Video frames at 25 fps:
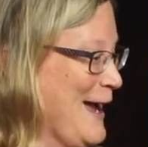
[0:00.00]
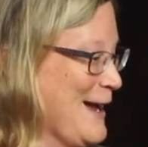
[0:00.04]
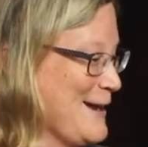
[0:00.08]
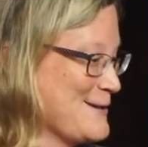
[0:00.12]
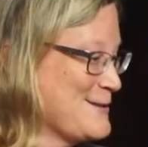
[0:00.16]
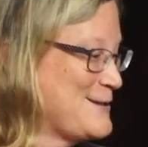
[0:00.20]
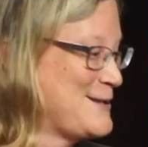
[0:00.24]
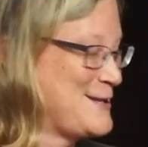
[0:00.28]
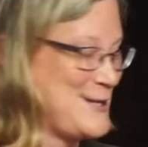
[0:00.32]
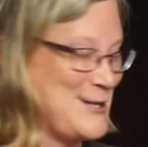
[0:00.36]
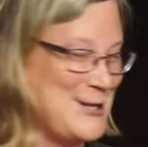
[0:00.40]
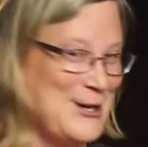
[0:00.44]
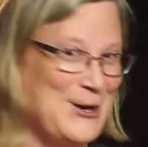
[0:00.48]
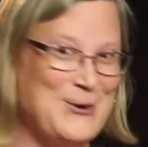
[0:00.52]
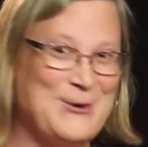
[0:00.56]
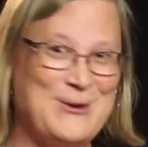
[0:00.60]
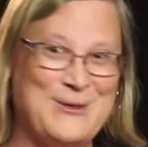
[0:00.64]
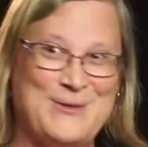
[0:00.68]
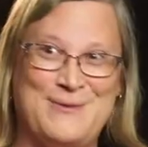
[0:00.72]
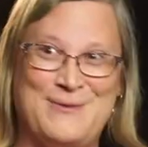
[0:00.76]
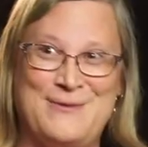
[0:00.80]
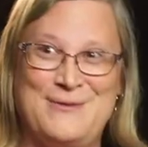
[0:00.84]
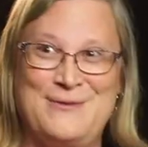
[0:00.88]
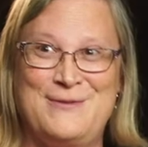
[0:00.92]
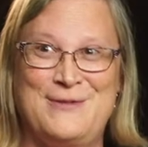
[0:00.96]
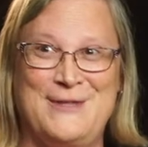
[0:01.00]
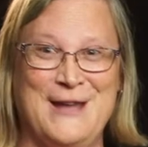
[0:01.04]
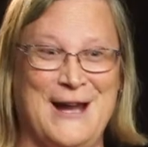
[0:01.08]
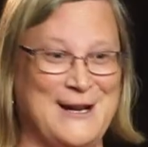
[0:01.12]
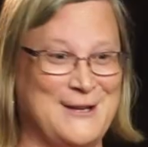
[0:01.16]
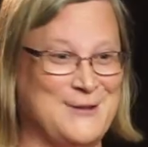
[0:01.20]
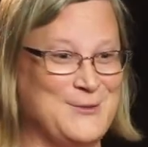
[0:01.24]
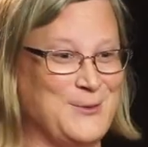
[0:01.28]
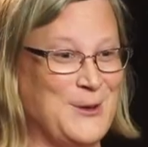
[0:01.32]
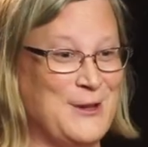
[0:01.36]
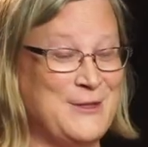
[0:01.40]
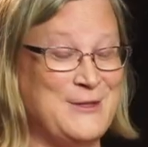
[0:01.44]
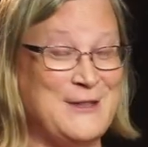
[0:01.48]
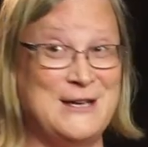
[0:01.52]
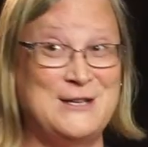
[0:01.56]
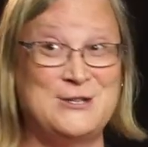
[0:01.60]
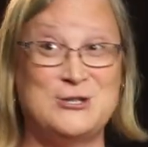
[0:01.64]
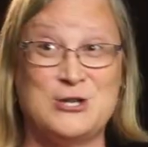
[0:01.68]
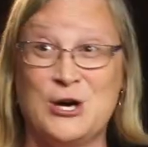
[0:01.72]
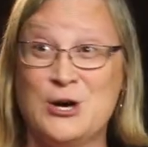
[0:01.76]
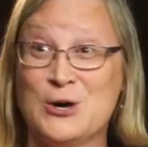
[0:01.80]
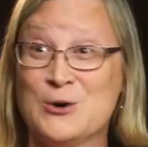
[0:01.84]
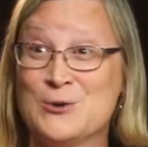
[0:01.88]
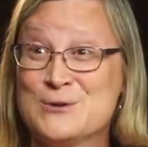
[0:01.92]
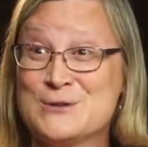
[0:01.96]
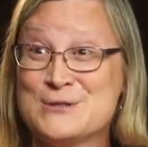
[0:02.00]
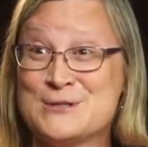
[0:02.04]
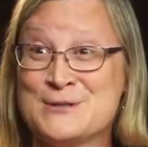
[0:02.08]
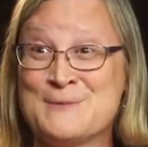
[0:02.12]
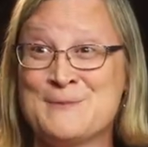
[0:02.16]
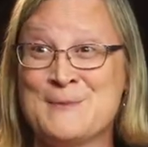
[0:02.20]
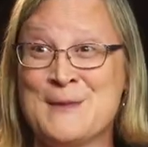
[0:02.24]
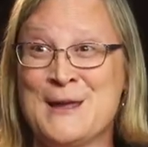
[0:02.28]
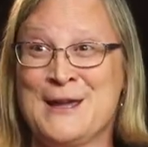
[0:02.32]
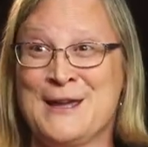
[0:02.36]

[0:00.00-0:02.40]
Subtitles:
And so that's what they chose.